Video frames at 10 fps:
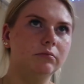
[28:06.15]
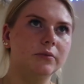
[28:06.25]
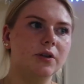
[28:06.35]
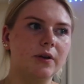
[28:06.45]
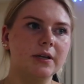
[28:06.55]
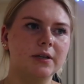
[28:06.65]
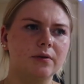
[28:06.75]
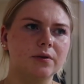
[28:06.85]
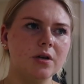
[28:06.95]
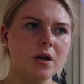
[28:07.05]
so he
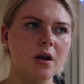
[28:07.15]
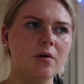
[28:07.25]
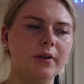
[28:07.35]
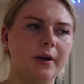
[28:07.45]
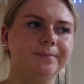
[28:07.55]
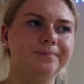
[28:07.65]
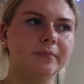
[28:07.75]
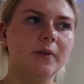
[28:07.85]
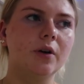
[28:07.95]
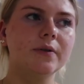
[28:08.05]
goes ah, hold on
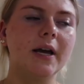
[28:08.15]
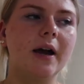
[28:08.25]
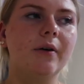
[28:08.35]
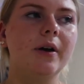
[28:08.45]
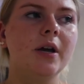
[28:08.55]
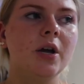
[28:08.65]
goes out